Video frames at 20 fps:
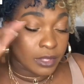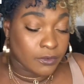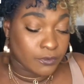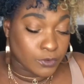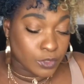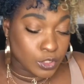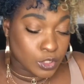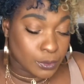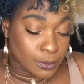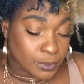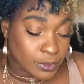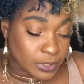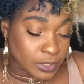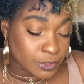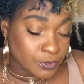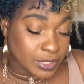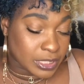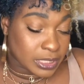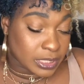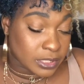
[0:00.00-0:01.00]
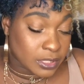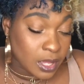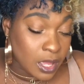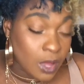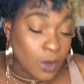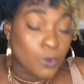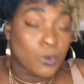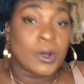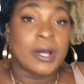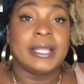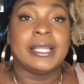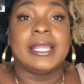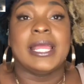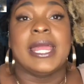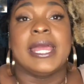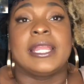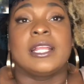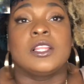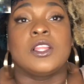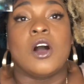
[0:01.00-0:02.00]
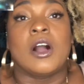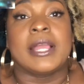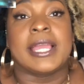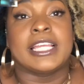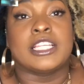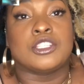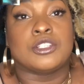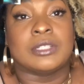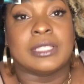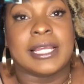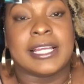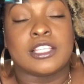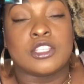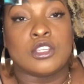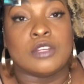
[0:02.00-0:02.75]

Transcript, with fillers: For numerous reasons. One, it elongates your legs.